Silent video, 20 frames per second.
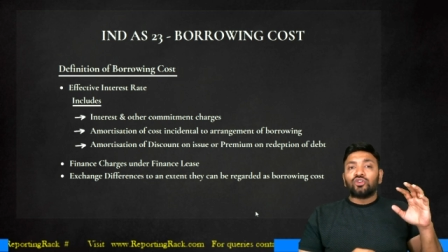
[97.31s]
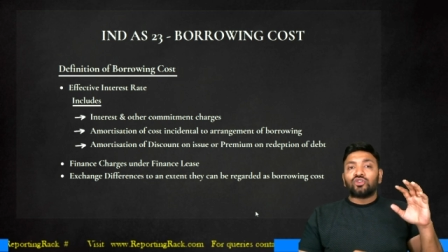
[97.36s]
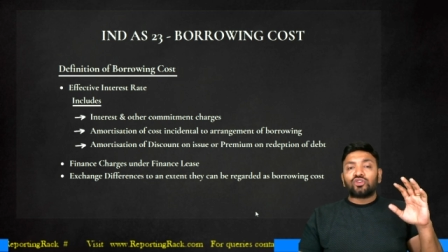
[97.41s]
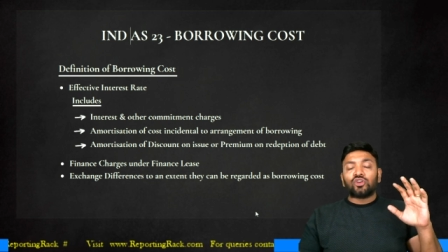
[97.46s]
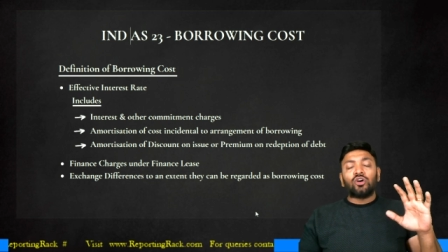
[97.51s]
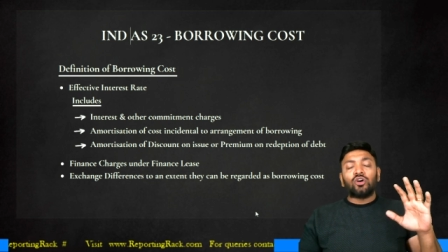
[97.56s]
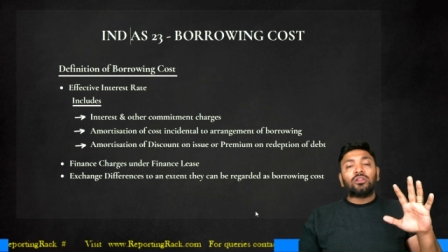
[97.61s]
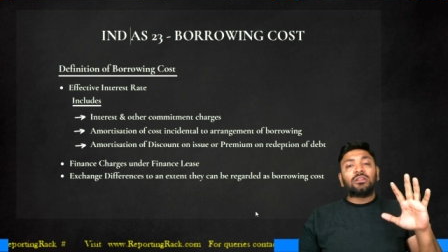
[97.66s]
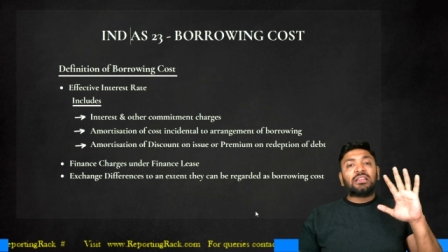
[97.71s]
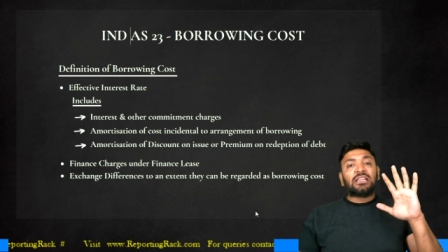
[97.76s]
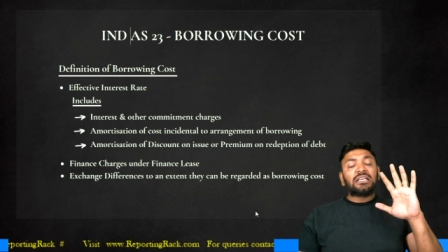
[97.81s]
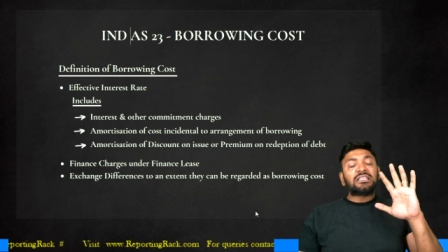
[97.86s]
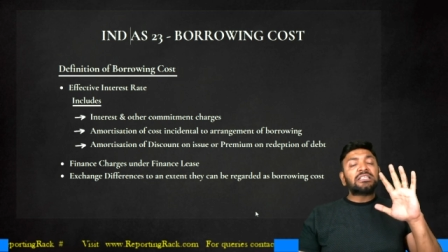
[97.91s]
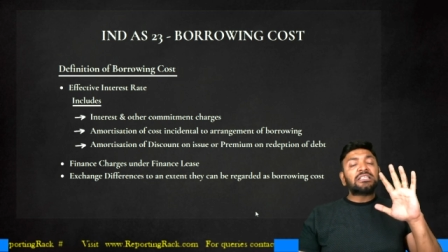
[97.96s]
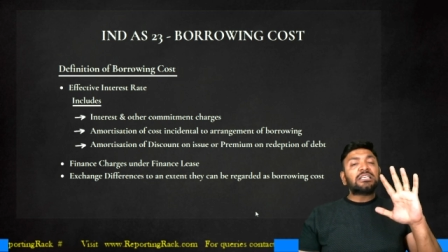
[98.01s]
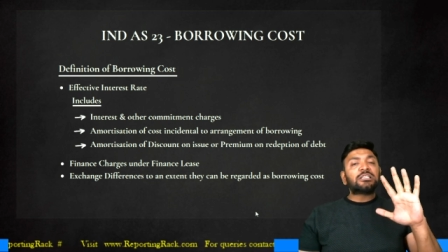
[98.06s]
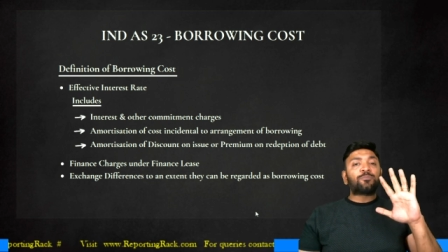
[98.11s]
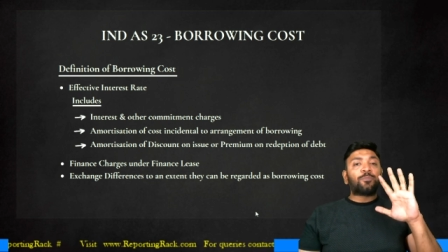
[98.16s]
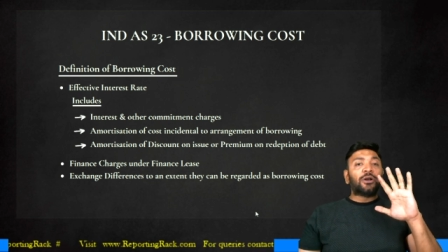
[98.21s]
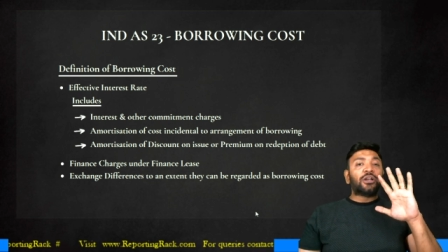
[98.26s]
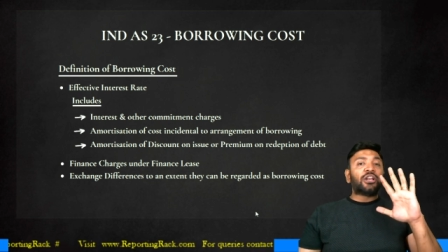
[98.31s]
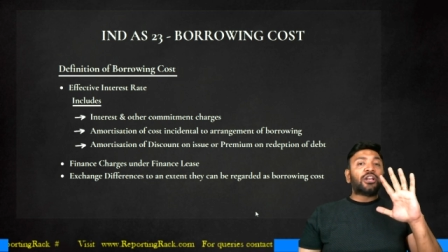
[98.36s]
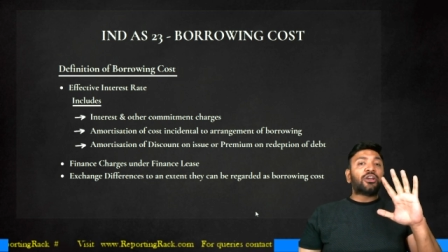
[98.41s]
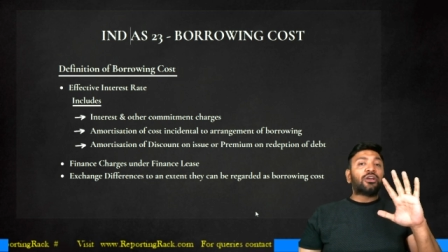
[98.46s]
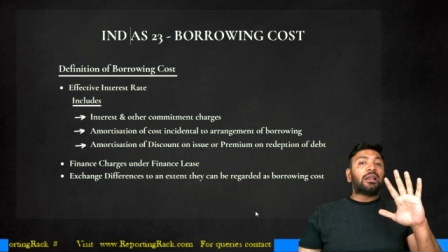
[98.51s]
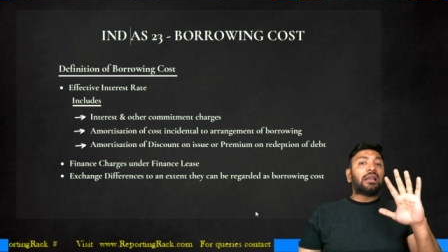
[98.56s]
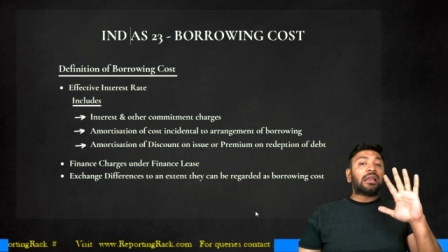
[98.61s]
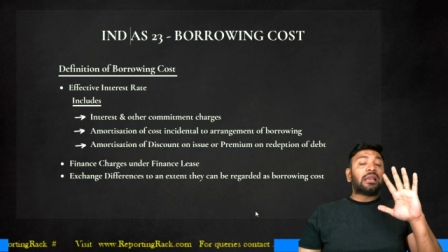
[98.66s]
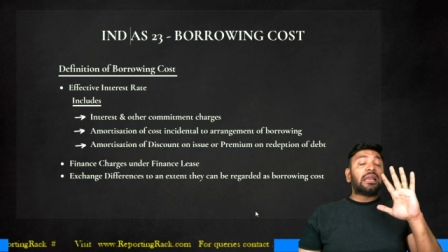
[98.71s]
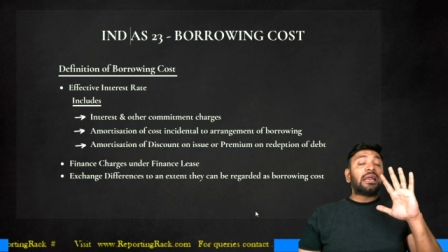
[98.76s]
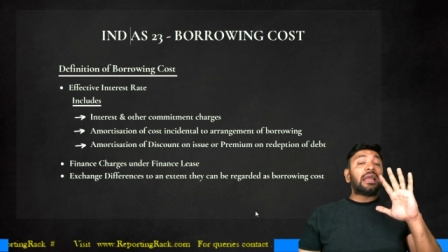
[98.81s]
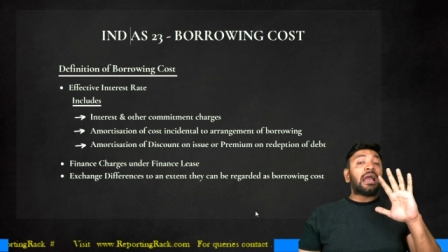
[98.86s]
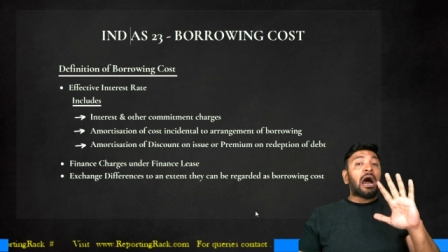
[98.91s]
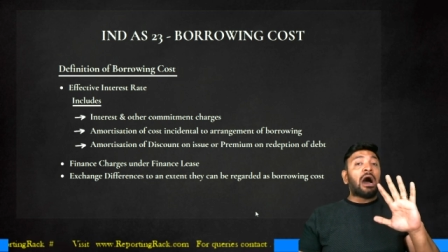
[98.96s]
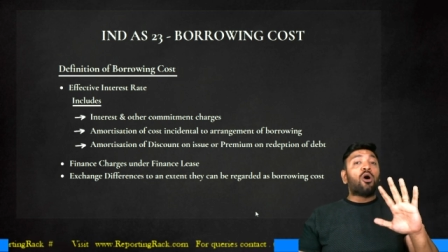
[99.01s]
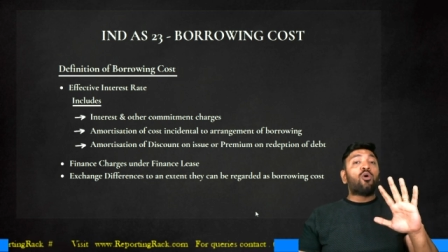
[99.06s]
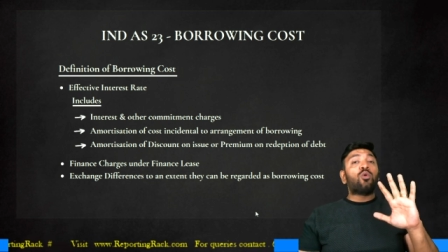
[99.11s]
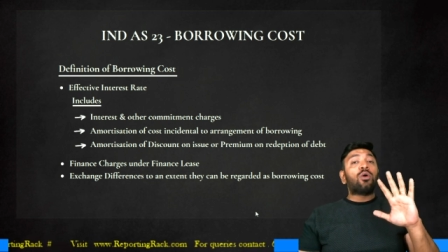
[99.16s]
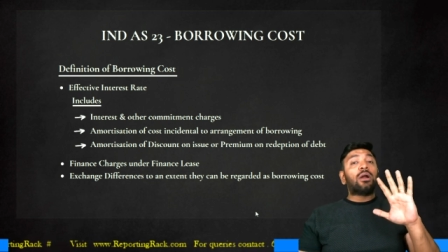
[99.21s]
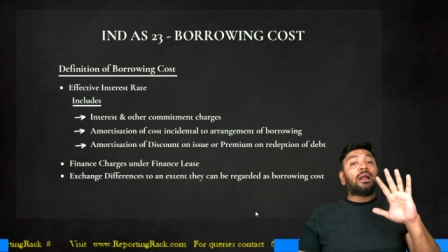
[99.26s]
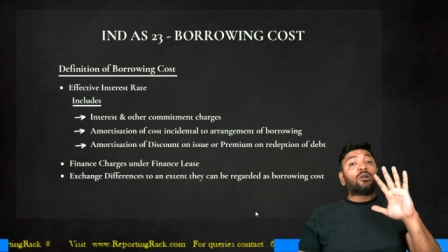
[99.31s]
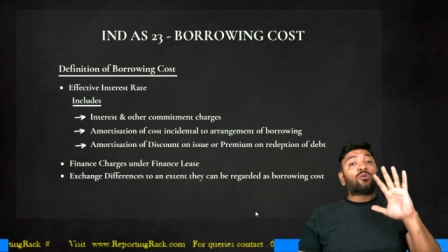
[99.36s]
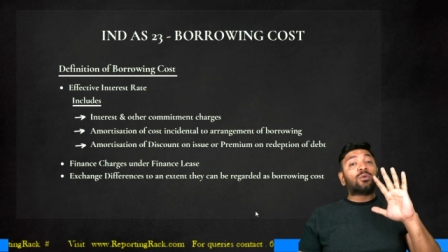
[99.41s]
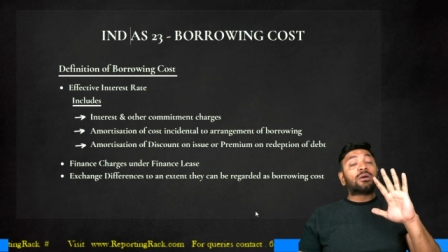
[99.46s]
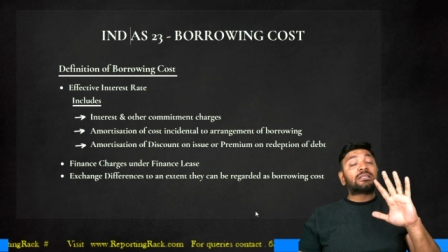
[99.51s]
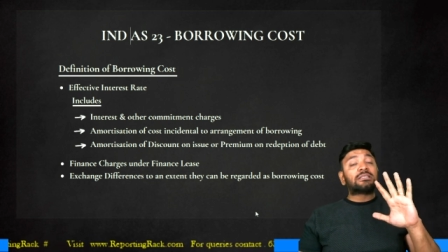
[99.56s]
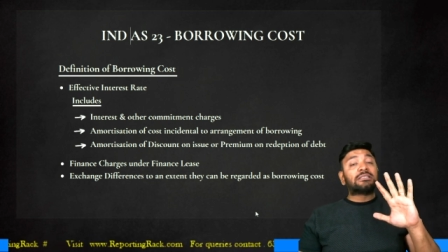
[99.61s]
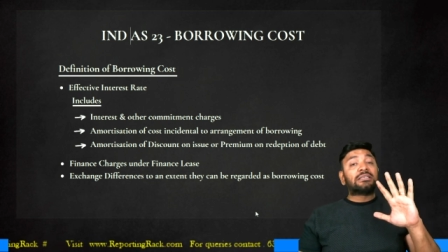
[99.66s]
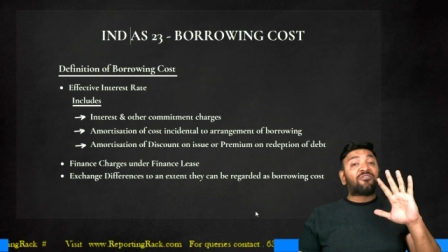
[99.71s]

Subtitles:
So this is particularly how it was